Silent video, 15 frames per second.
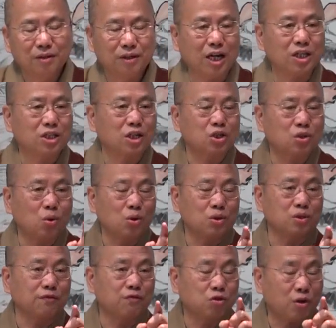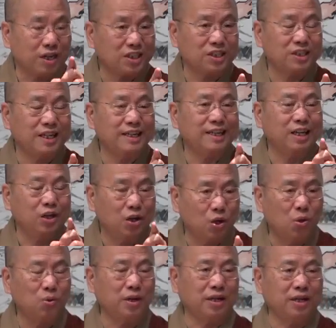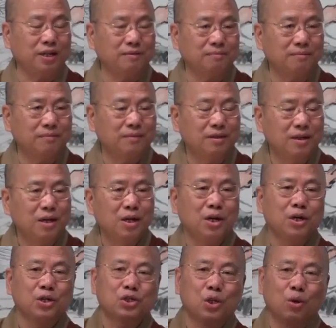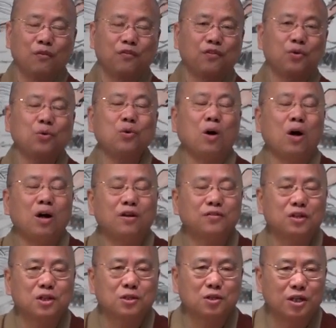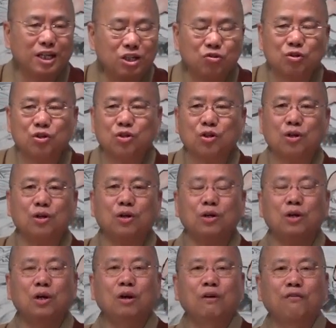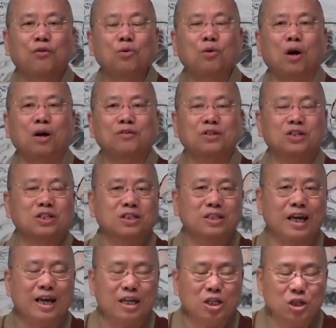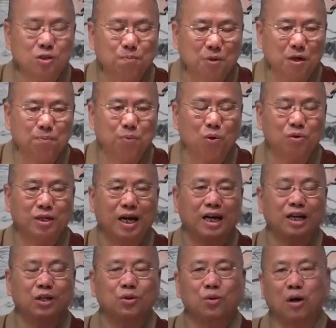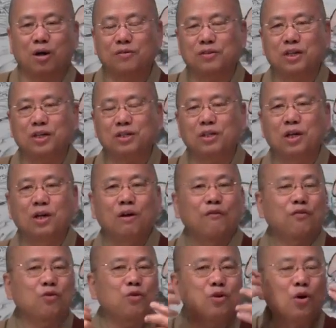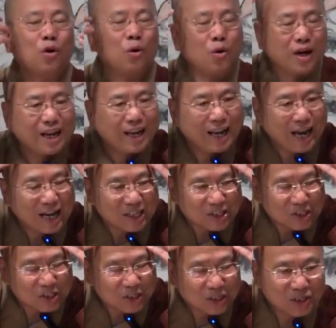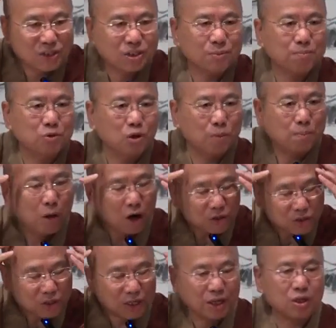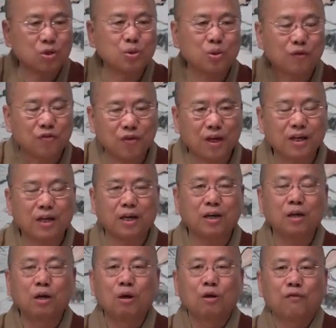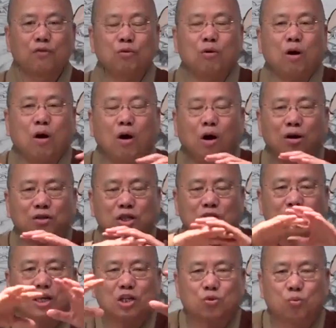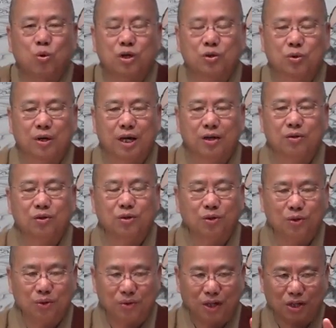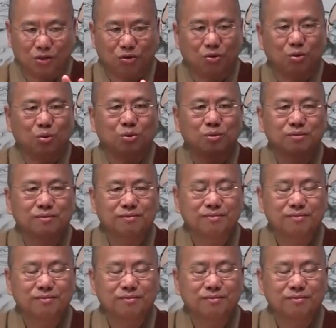That's the source of trusting and knowing it. So through all this literature, through all the saints, people telling you all these, through your own analysis, your postulation, your thinking, through all these things work together, you know that's true.